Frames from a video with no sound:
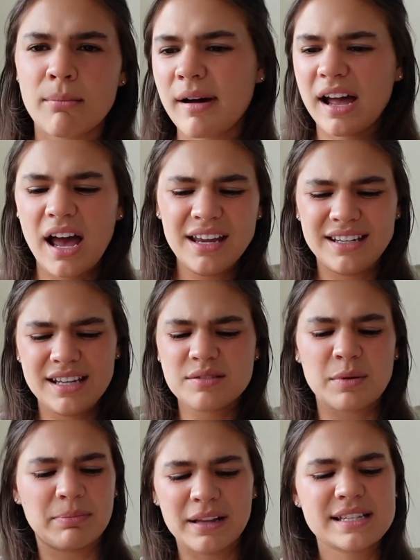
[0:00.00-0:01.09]
My ID is
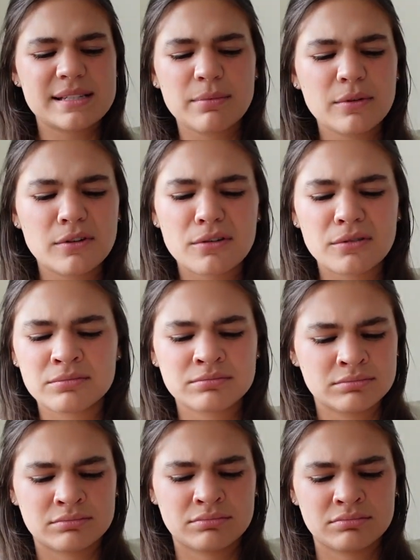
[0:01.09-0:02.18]
replaceable.
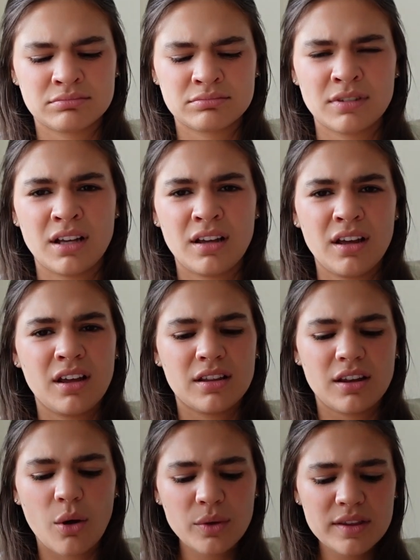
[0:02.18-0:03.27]

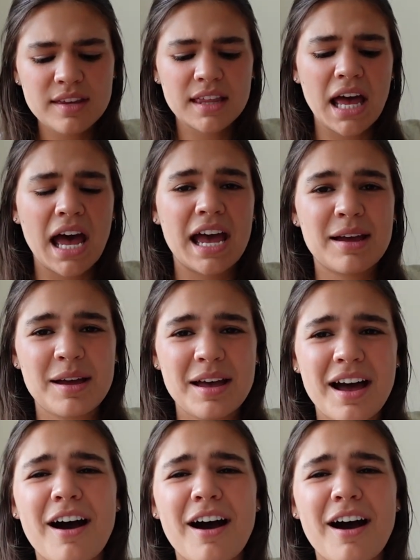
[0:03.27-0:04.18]
The only thing that I